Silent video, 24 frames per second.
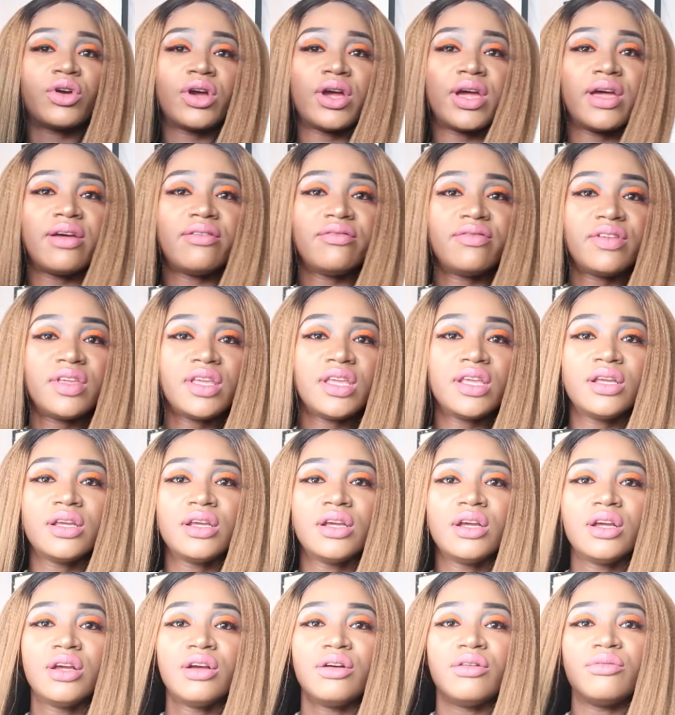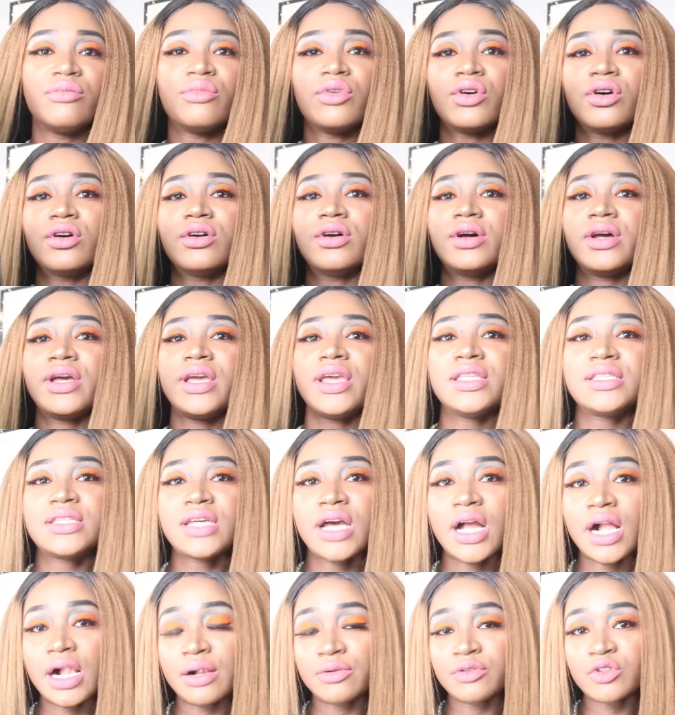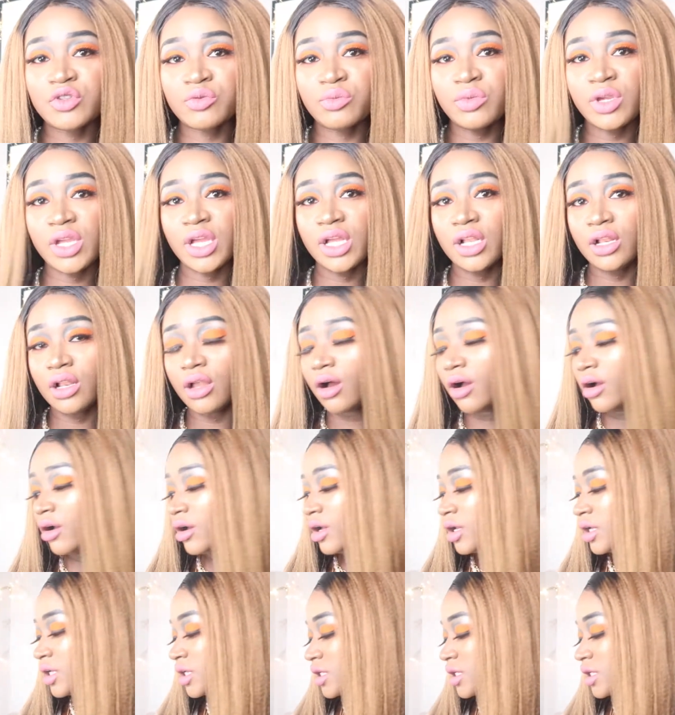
heavy, but it helped me a lot.